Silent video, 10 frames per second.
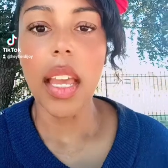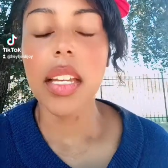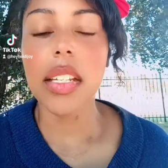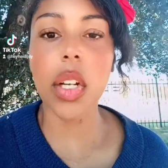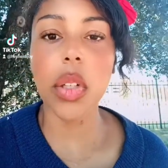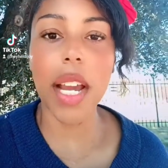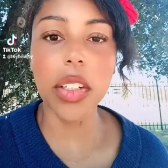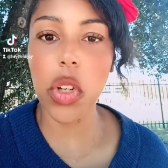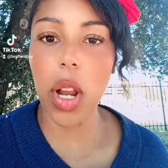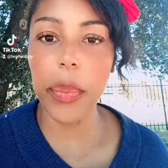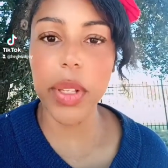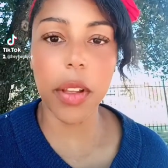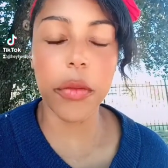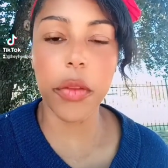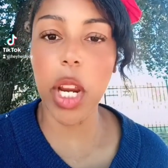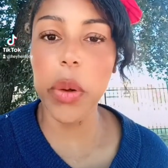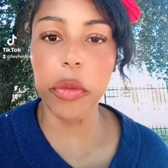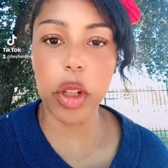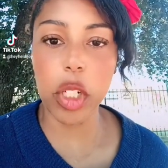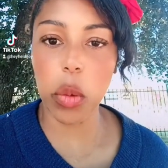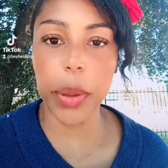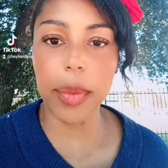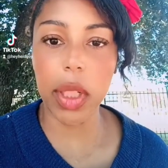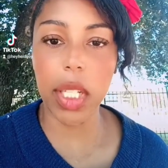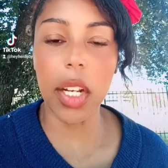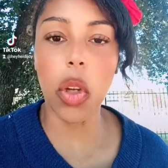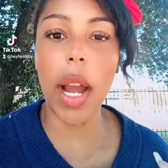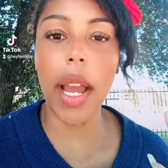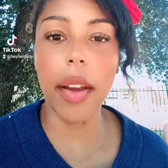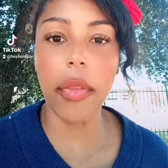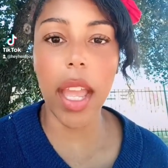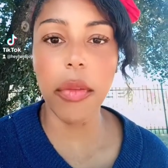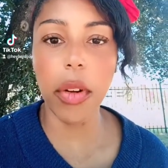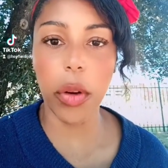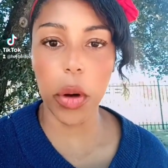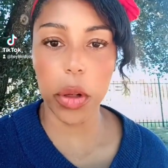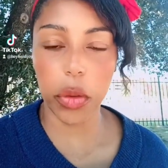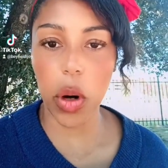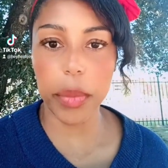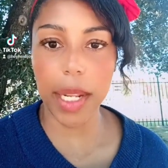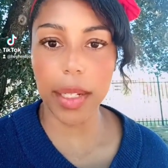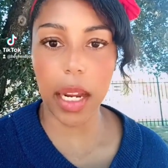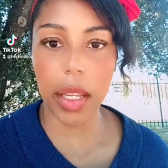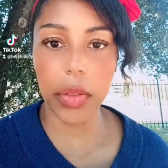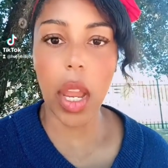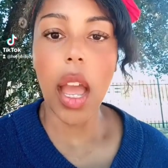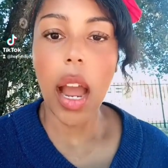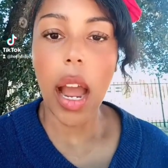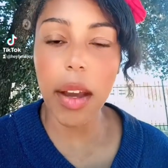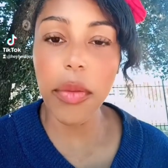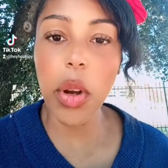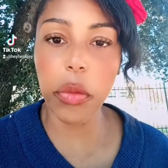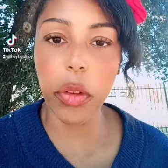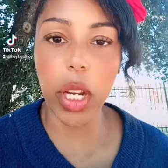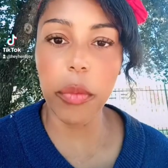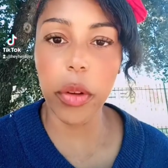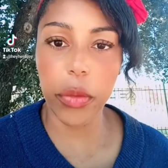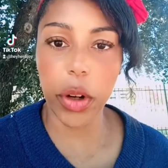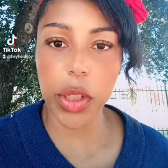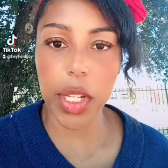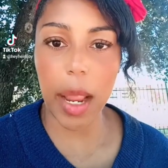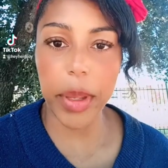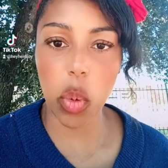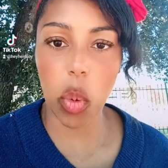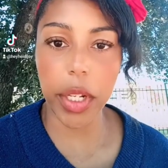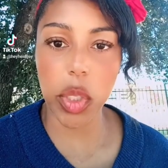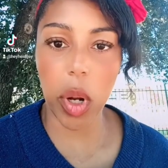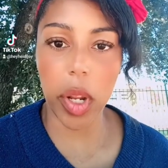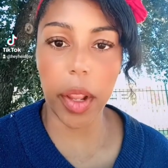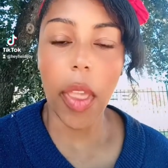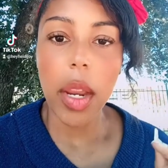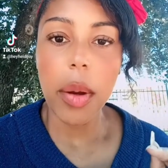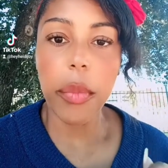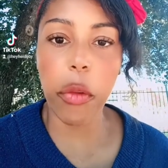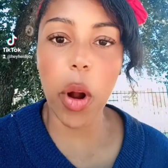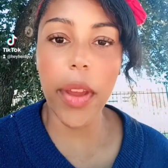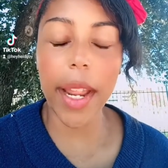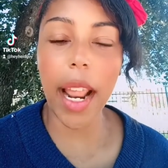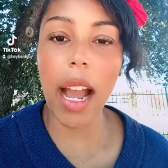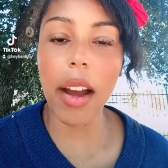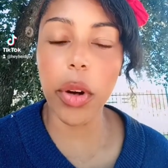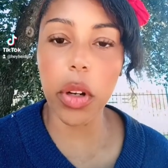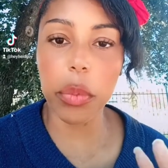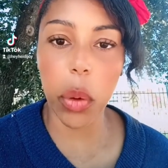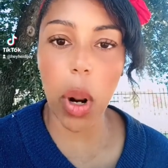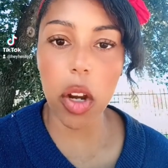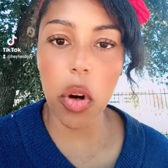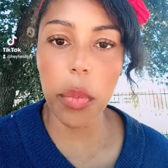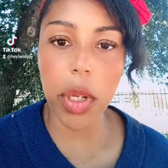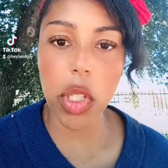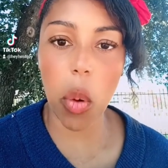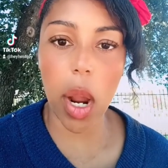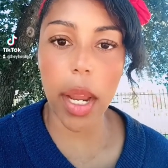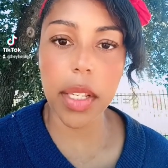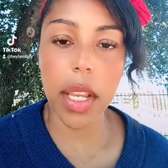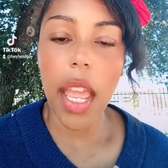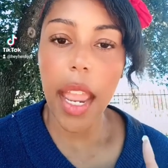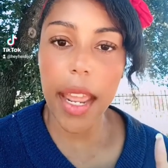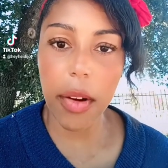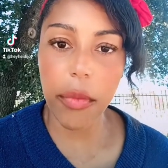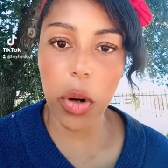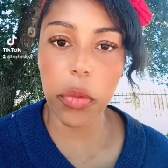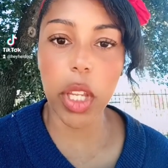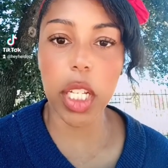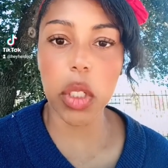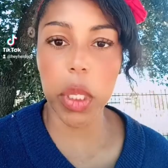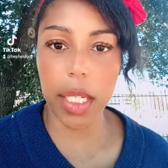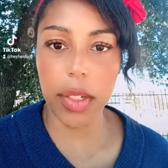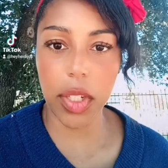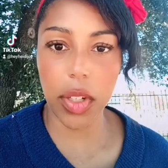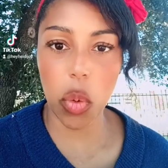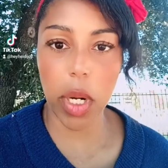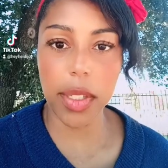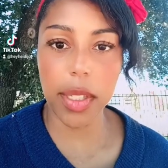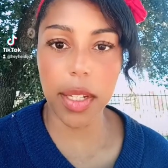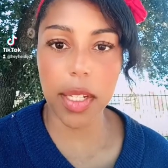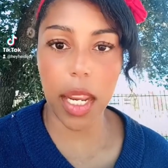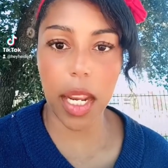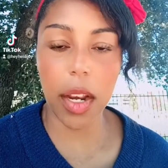So Donald Trump is the very first Republican who I have ever voted for in my life. I voted for him for the first time in 2020. Before that, I voted Barack Obama twice, and I voted for Hillary Clinton in 2016.